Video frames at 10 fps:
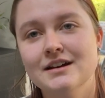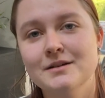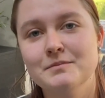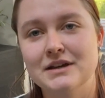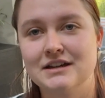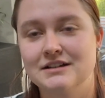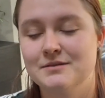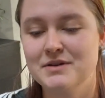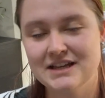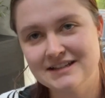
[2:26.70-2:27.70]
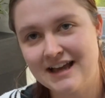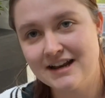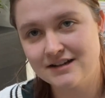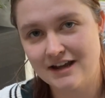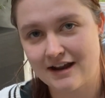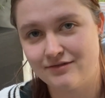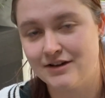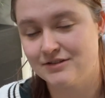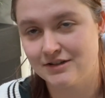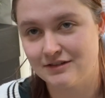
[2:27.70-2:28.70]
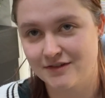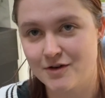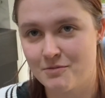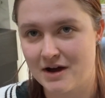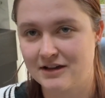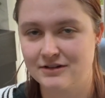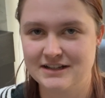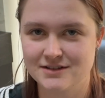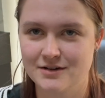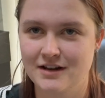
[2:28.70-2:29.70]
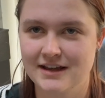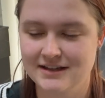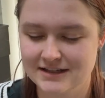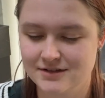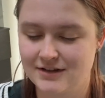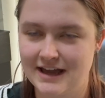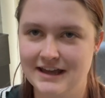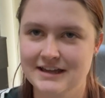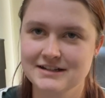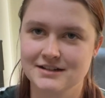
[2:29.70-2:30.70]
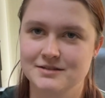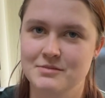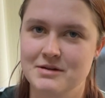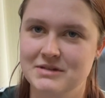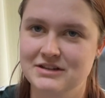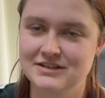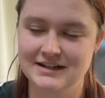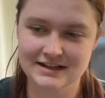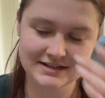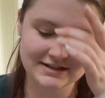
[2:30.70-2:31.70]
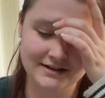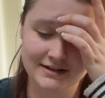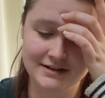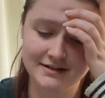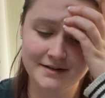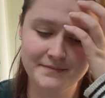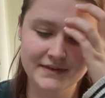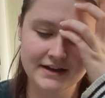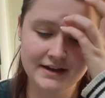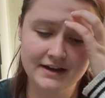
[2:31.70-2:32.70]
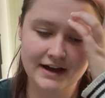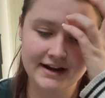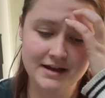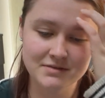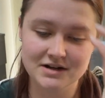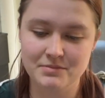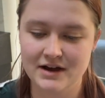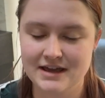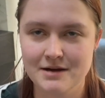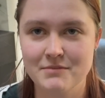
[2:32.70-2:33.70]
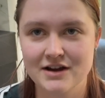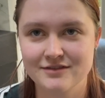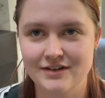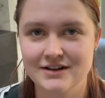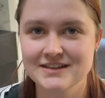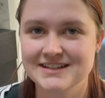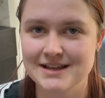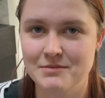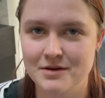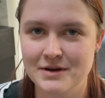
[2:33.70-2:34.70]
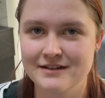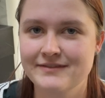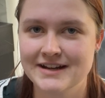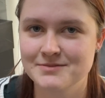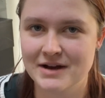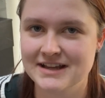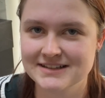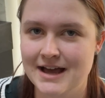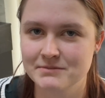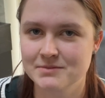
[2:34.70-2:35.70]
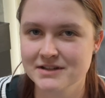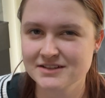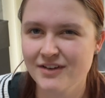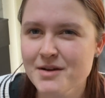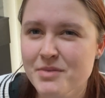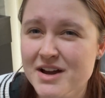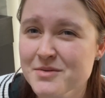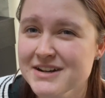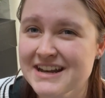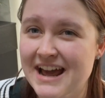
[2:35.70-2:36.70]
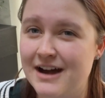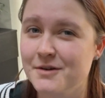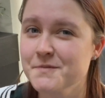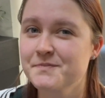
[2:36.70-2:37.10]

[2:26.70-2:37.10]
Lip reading: But he's getting headphones soon that have got a mic on it, so like it's okay. He doesn't mind me using it. He said I could. And I am going to buy a microphone in the summer when I finish my exams, because if I buy one now,